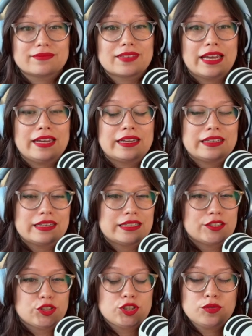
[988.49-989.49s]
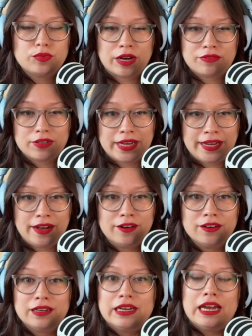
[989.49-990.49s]
And it's just a rough
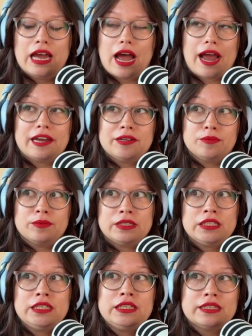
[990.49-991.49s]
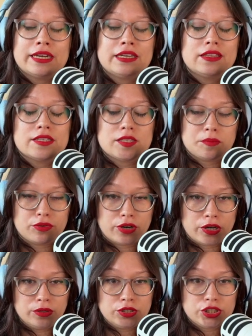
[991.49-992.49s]
layout. I really like this
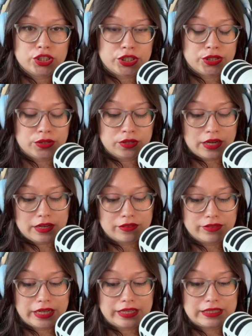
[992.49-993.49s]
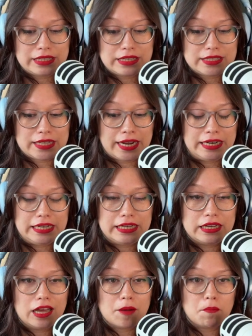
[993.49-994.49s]
approach too of
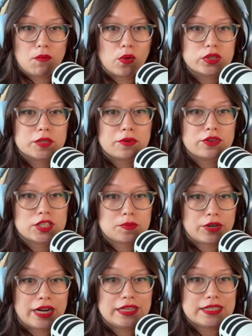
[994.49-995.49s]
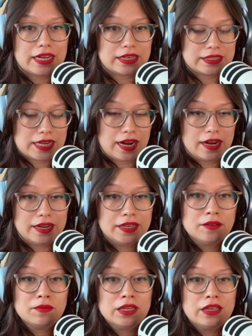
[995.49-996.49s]
designing multiple spreads at a
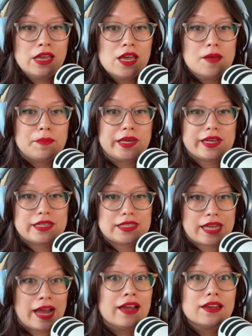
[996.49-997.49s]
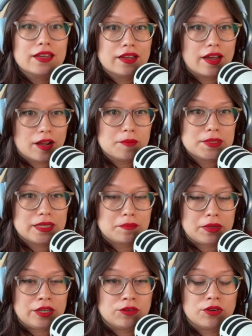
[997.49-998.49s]
time, because that helps it be
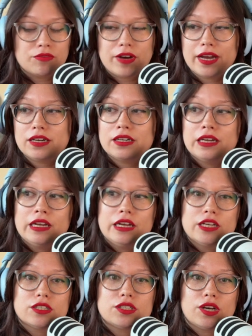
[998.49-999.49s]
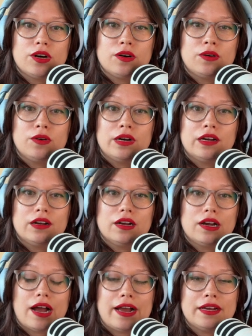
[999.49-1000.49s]
unified. So
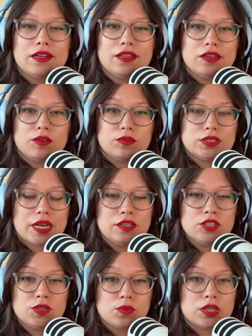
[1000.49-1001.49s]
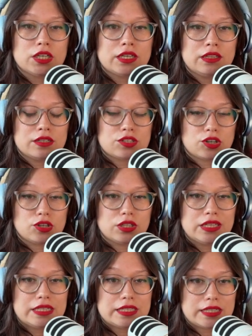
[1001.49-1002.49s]
I like tend to work in this
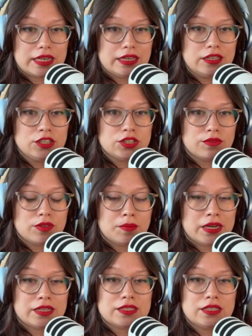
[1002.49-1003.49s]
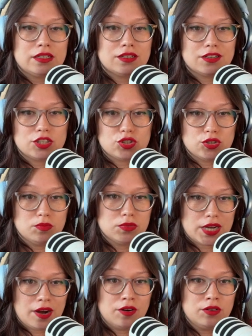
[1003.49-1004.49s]
early stage of the magazine in a zoomed
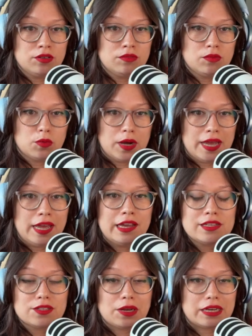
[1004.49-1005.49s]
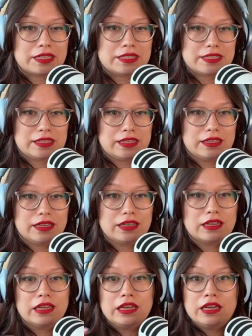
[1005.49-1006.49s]
out way so I can see like
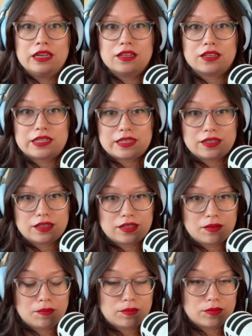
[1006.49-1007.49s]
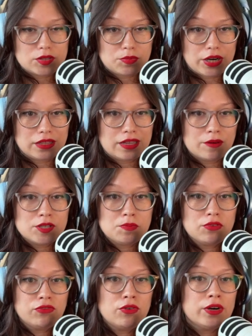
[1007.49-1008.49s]
the spread that was
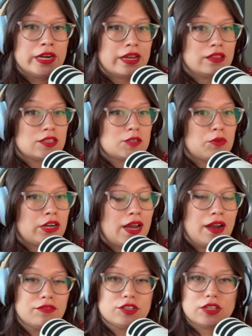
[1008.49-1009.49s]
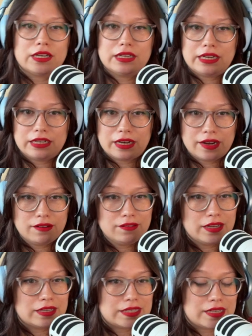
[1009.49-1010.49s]
before it and the spread after it, and kind of
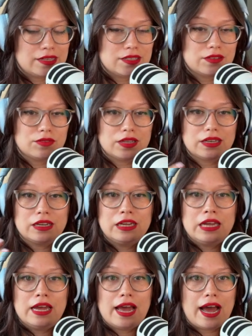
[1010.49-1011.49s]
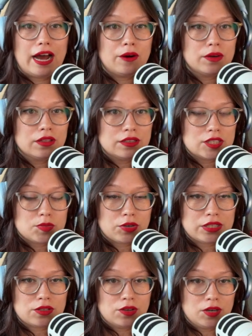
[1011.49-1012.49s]
get a sense of like how are these
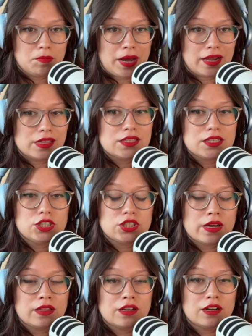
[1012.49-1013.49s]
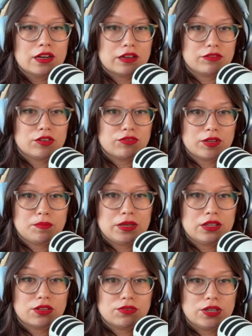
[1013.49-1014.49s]
spreads going to balance each other if you're flipping
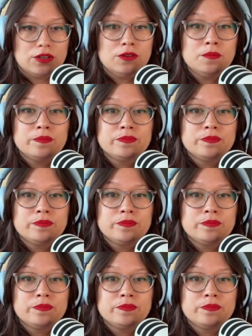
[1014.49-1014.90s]
through.